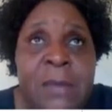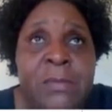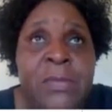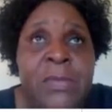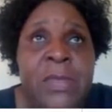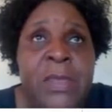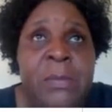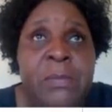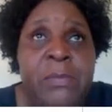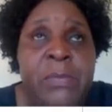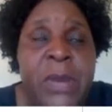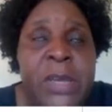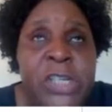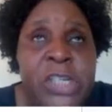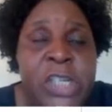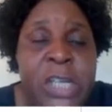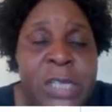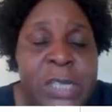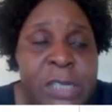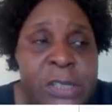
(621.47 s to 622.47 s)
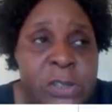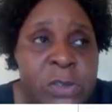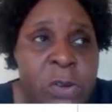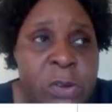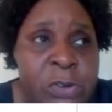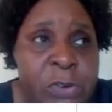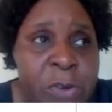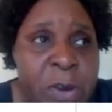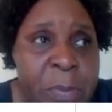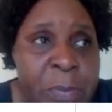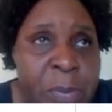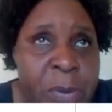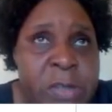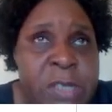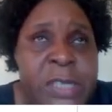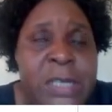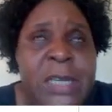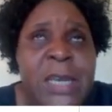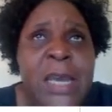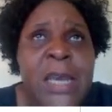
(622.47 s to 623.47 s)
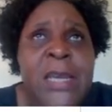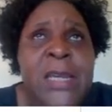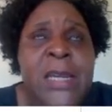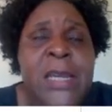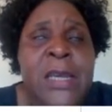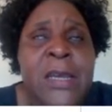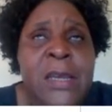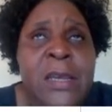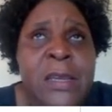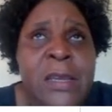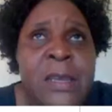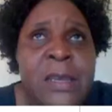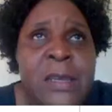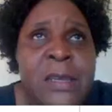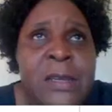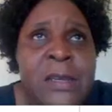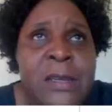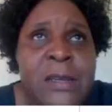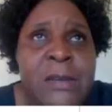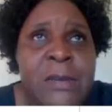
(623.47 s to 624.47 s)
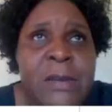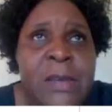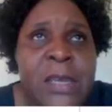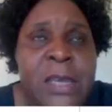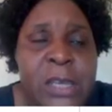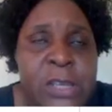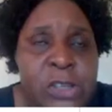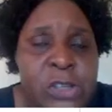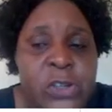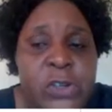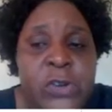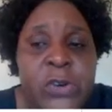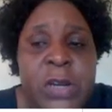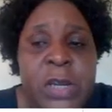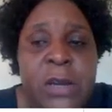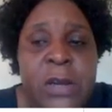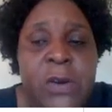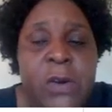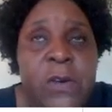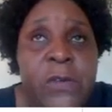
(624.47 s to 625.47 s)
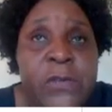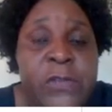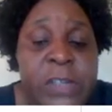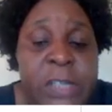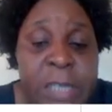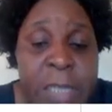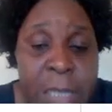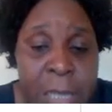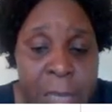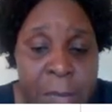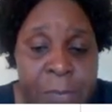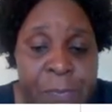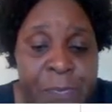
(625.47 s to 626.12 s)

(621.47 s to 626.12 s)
the patient is not reporting any history of DM,